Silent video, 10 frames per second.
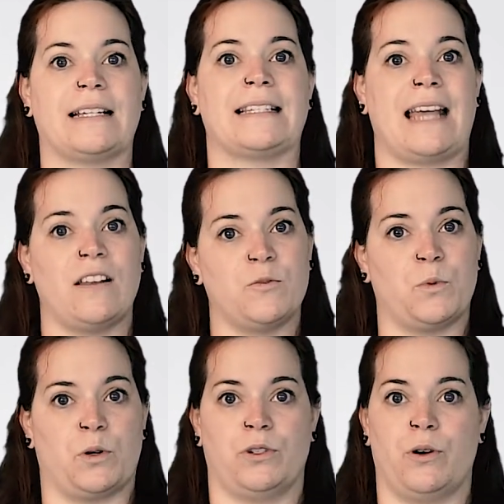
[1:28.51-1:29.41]

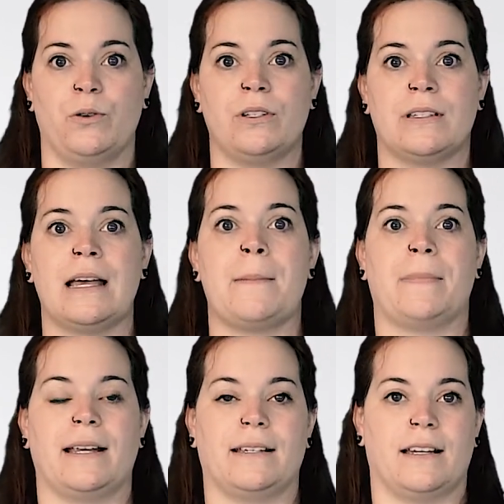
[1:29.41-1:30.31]
sketchbook notes
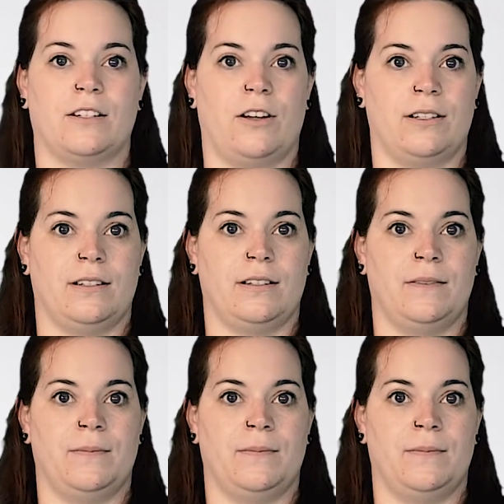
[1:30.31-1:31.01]
might get lost.